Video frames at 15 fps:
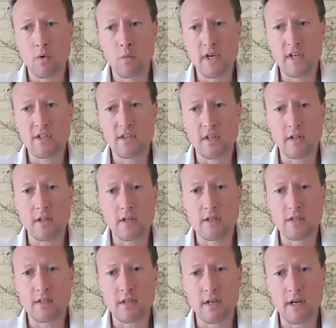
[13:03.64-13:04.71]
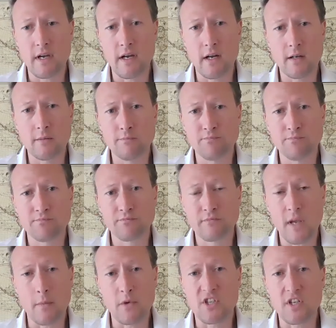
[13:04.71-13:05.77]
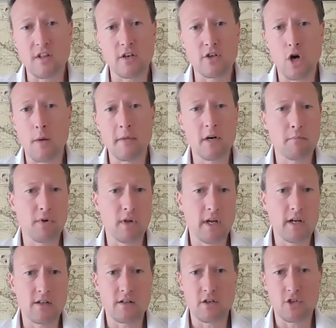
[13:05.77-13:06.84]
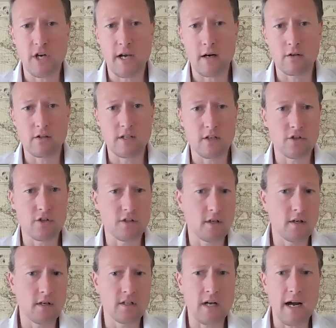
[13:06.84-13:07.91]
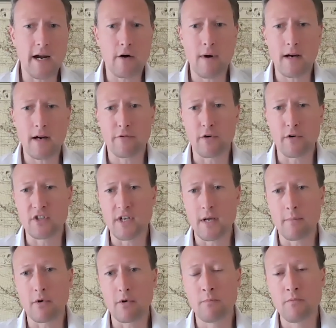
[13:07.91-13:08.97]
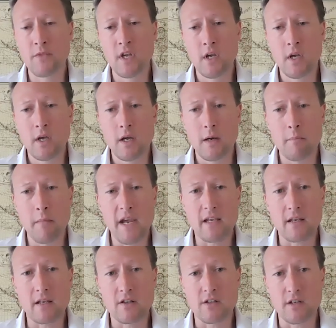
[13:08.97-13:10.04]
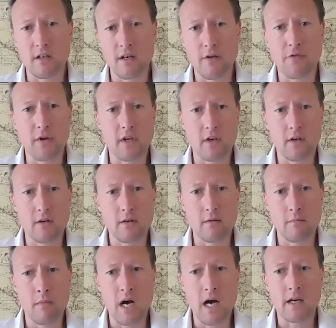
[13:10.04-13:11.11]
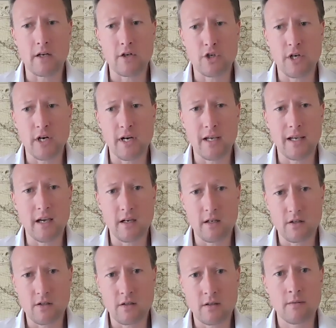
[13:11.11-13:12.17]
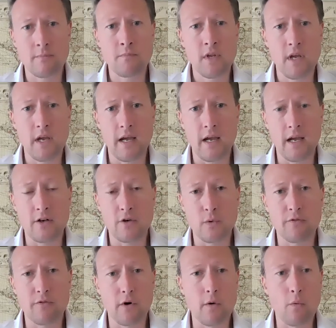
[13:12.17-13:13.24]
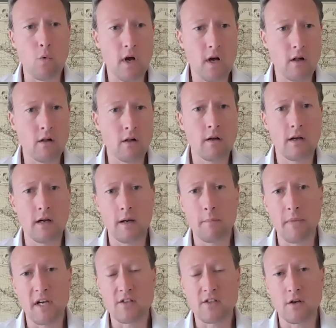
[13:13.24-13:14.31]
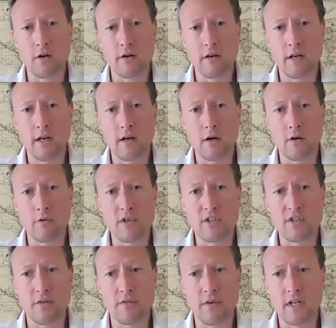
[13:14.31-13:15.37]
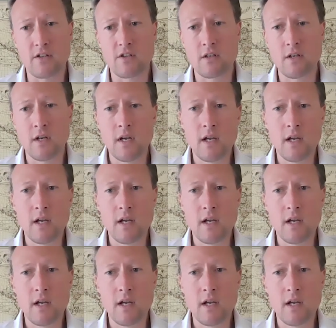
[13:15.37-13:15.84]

we see this, um, and we see the dominant players in the channel, such as a, a Tire Rack, for example, making significant market share gains and, and doing very well uh, based on, uh, on recent events.